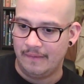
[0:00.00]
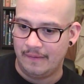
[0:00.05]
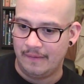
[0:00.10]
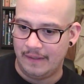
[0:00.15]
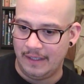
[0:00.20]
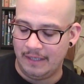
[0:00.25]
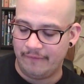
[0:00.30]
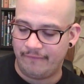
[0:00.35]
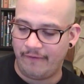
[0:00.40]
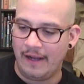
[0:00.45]

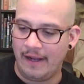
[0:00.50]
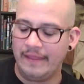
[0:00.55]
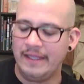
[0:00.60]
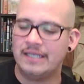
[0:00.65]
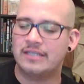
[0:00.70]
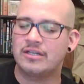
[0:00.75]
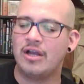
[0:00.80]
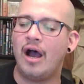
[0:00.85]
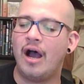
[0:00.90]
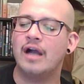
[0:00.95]
he finally
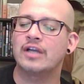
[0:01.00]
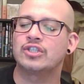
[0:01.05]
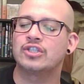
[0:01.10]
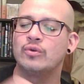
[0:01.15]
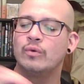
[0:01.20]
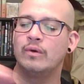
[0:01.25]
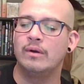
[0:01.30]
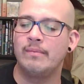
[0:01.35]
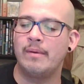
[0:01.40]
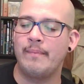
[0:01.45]
talks
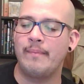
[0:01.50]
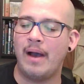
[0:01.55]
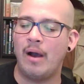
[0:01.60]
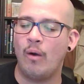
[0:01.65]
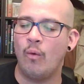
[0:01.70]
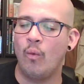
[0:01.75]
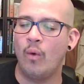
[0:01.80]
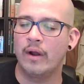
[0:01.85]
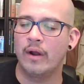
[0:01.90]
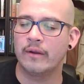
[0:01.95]
to him
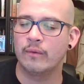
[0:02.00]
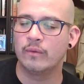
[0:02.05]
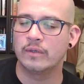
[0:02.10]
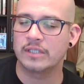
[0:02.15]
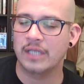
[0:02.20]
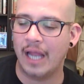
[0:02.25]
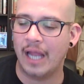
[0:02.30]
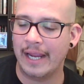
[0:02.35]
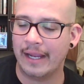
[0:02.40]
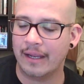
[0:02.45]
about what it was
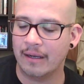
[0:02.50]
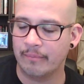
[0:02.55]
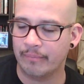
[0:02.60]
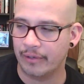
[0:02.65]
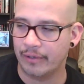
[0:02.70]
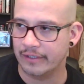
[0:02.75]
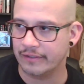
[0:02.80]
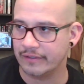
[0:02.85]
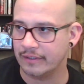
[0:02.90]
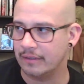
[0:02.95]
like in
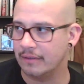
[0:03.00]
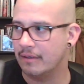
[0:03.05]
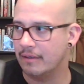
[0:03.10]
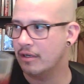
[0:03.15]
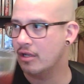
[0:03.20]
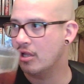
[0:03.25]
prison.